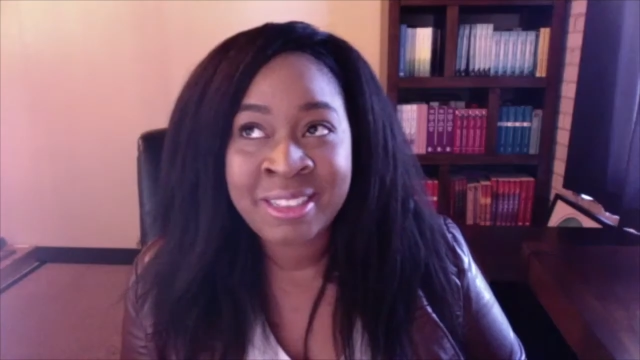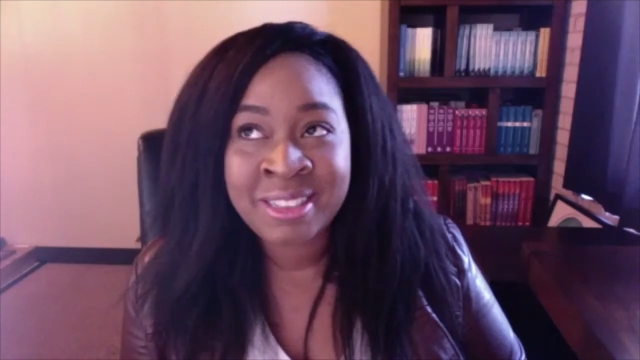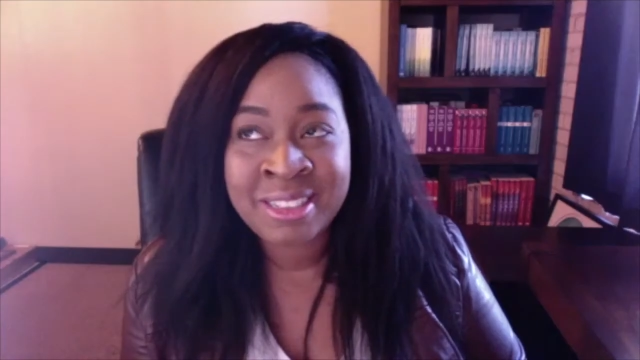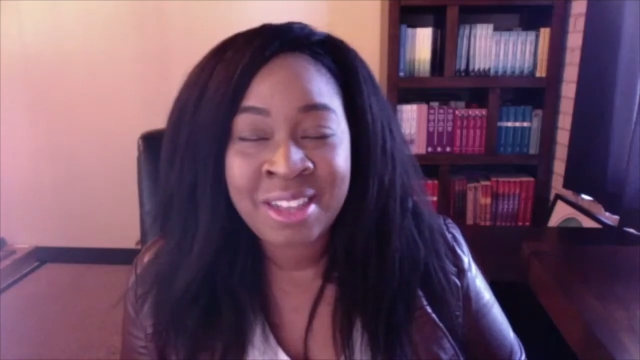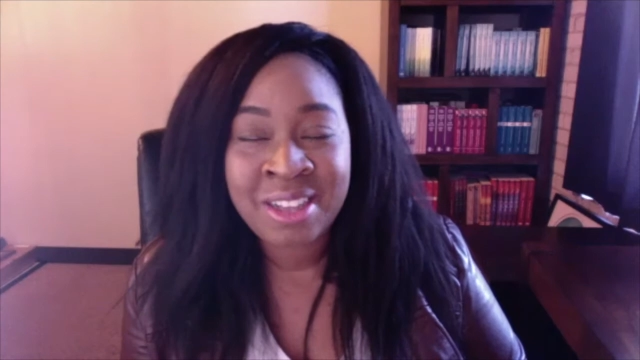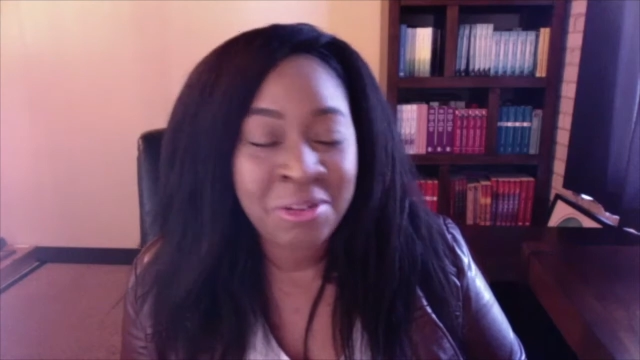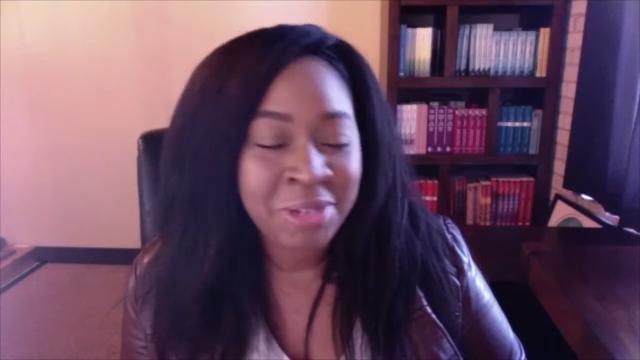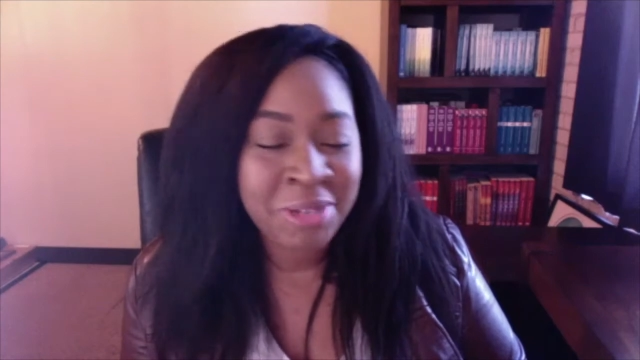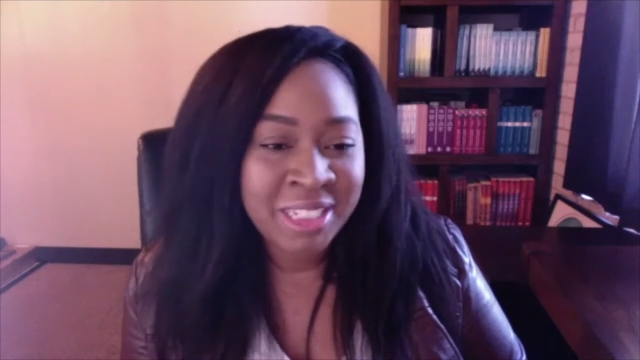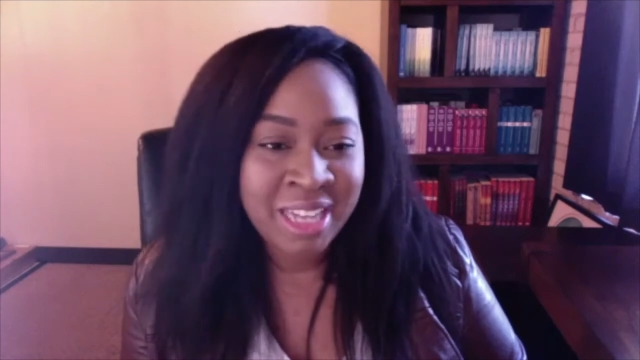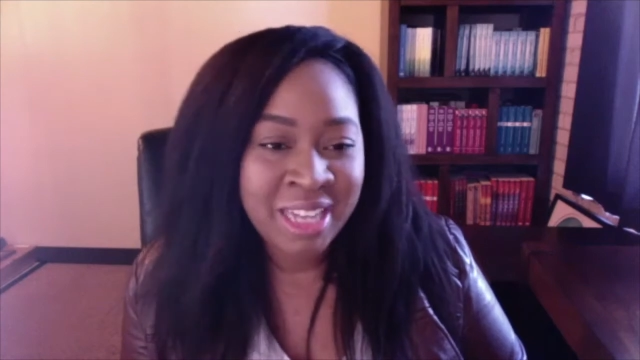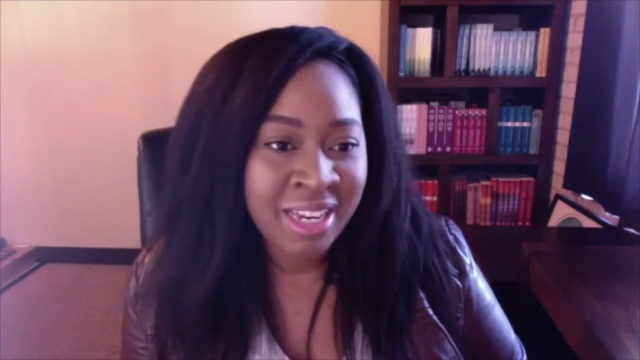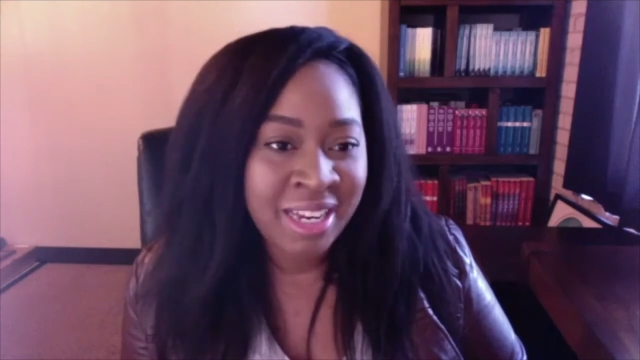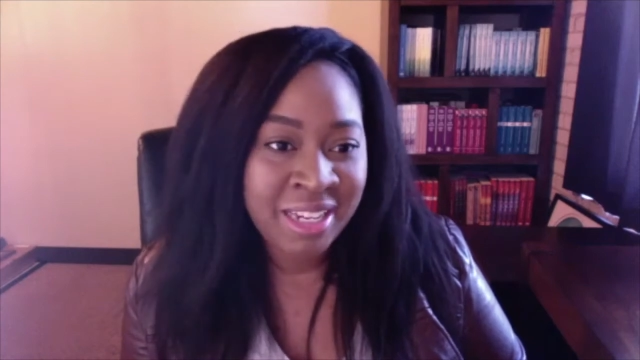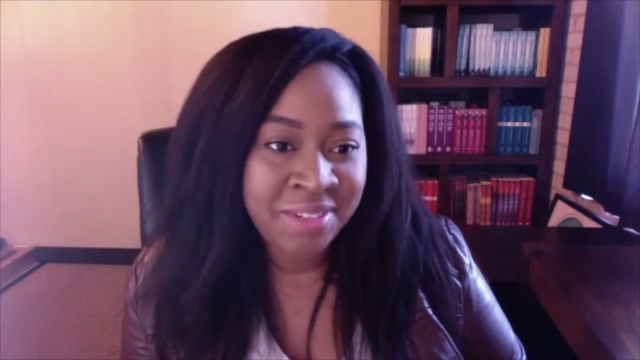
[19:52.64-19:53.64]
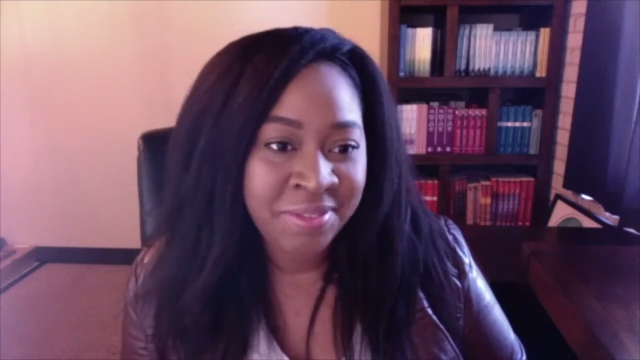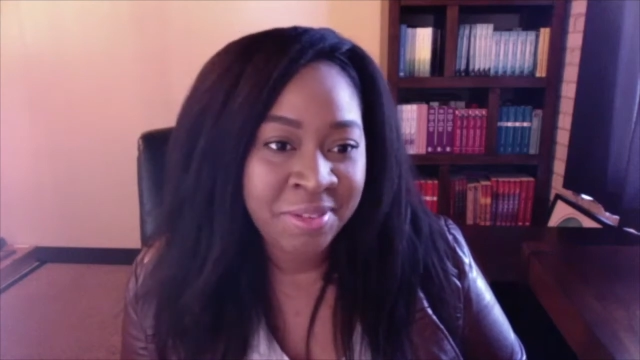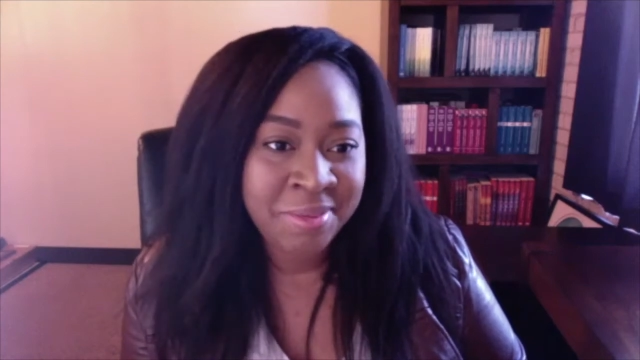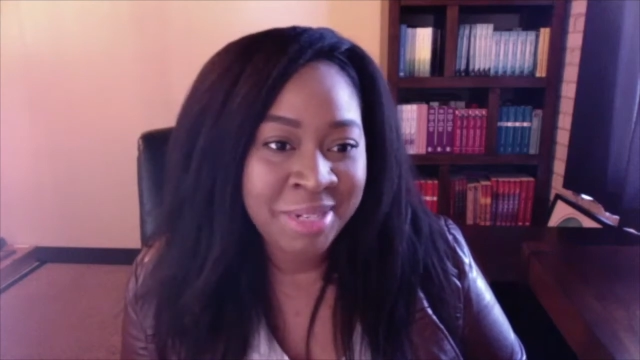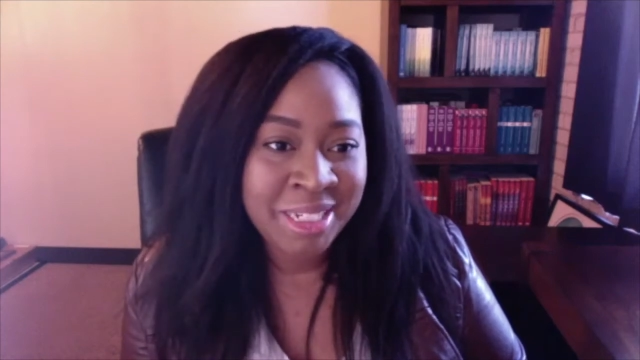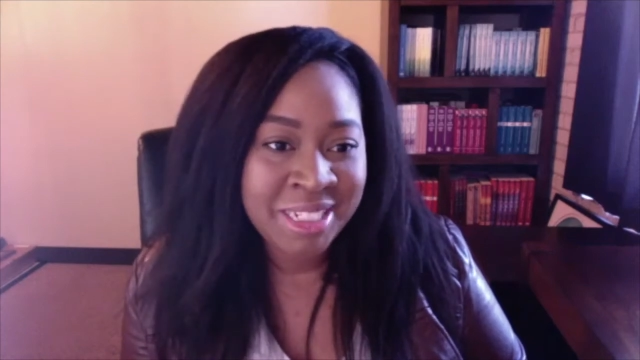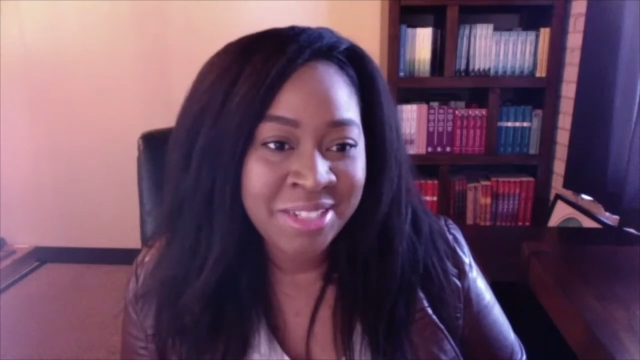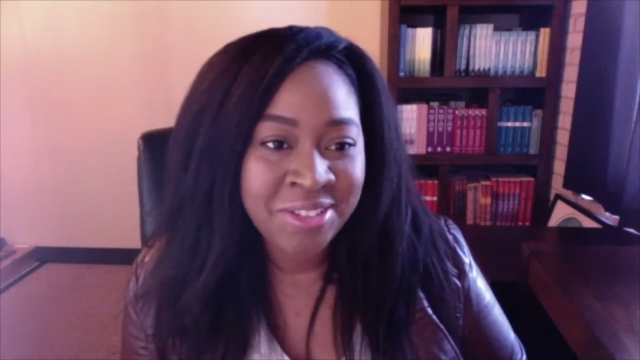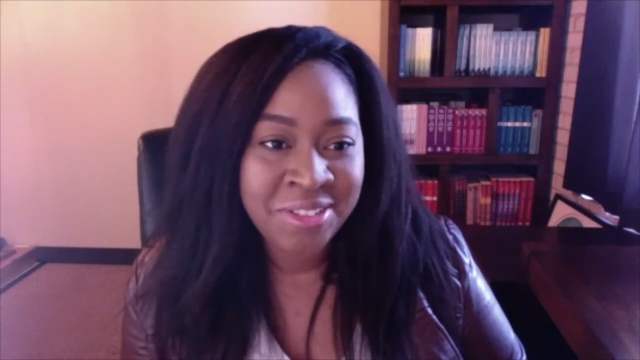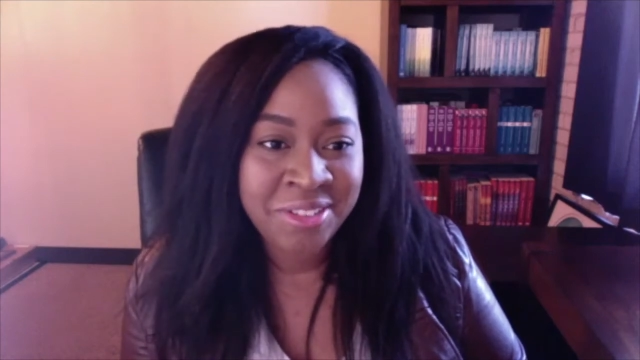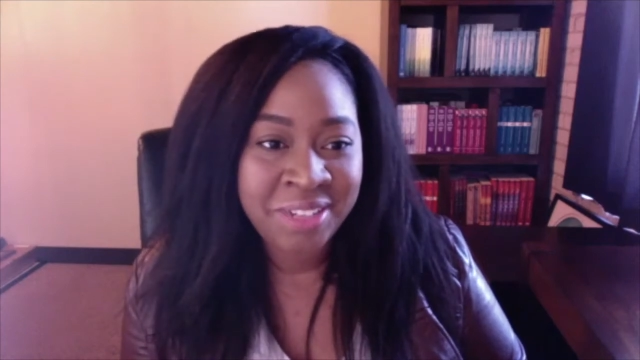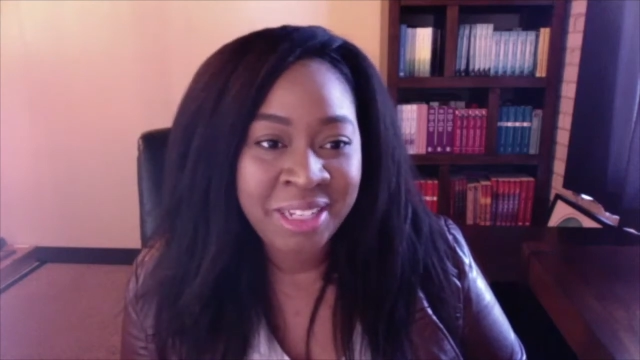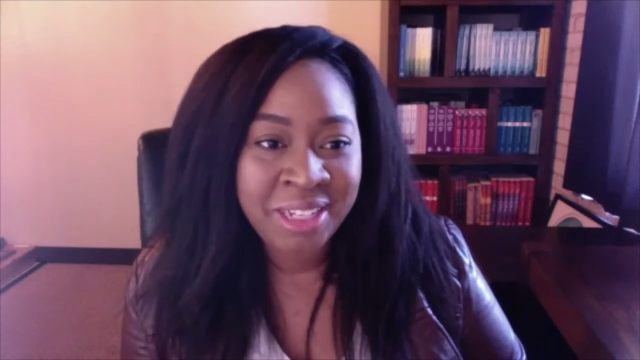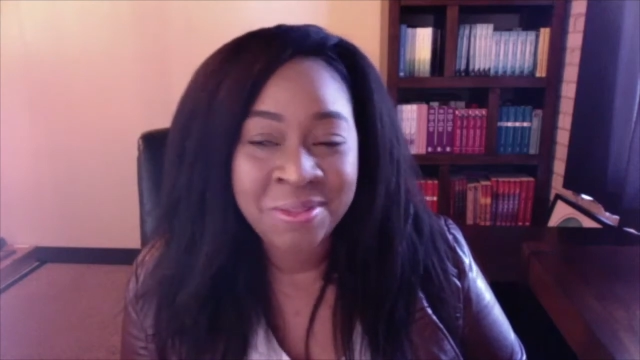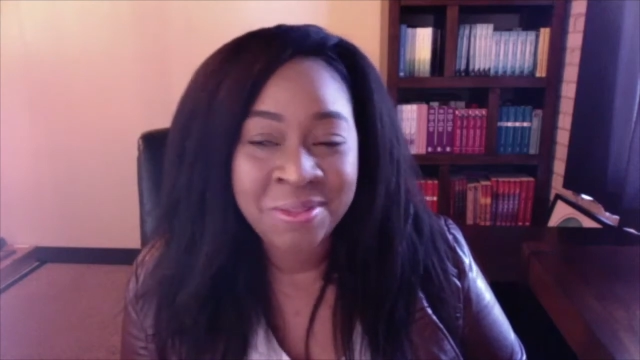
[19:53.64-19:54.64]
always Colleen for me too. Like when I